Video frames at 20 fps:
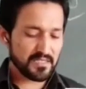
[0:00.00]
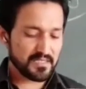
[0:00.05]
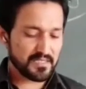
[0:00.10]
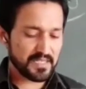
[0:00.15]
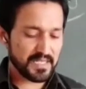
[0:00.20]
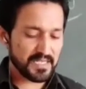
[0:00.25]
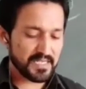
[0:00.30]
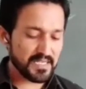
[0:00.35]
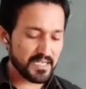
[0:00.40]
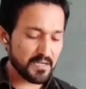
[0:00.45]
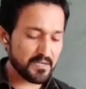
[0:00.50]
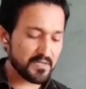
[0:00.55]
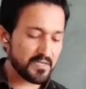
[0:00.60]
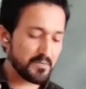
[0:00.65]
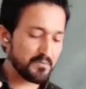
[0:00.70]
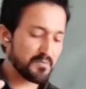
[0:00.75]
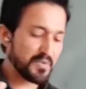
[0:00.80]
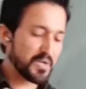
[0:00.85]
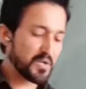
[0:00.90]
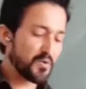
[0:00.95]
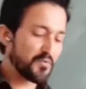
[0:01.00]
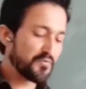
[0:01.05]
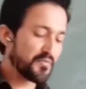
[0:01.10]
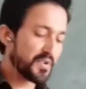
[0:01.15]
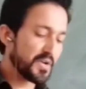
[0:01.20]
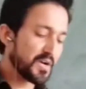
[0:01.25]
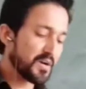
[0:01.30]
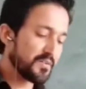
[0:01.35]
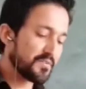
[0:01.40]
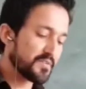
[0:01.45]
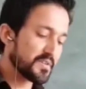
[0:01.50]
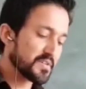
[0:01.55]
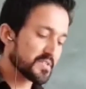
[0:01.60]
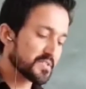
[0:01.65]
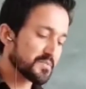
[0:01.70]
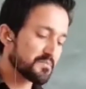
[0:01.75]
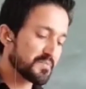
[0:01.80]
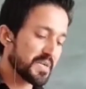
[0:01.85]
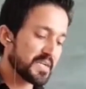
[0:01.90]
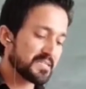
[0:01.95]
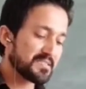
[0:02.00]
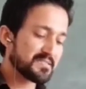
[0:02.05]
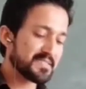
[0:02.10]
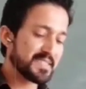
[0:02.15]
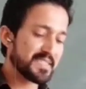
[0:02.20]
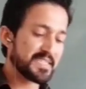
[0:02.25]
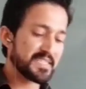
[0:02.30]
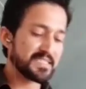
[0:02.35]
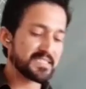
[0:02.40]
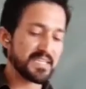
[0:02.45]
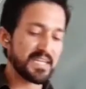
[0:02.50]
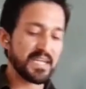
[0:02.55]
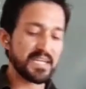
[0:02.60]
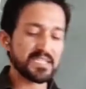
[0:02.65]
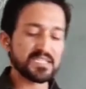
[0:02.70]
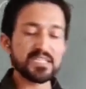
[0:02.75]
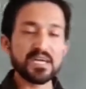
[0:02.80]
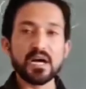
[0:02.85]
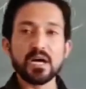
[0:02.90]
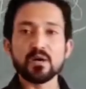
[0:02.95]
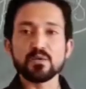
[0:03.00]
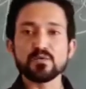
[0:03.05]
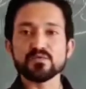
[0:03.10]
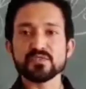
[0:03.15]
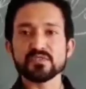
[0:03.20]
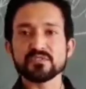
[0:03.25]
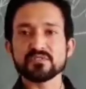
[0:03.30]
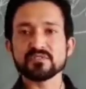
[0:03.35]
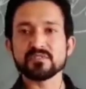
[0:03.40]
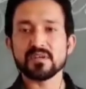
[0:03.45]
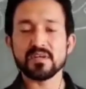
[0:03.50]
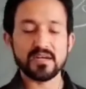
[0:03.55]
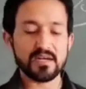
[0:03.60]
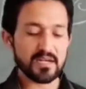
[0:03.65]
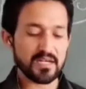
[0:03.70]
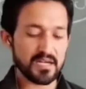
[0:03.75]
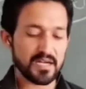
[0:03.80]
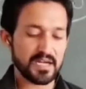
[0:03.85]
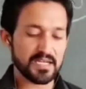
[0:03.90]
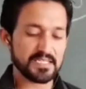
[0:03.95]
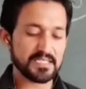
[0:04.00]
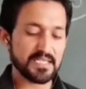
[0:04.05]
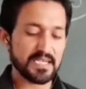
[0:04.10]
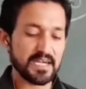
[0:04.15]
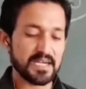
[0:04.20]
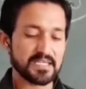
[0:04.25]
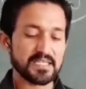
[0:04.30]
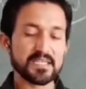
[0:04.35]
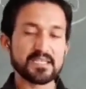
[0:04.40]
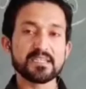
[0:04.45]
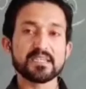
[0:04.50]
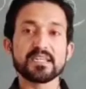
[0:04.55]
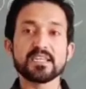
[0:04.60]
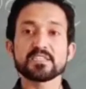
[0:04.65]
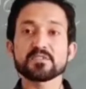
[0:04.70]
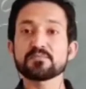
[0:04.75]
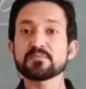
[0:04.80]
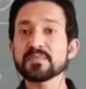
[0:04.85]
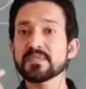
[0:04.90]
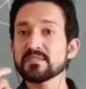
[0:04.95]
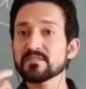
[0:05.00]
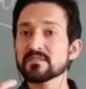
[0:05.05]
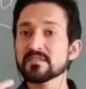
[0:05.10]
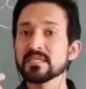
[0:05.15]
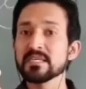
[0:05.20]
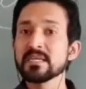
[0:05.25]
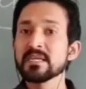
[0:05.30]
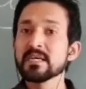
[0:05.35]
that the number of flowers by saying 10,000 saw I at a glance means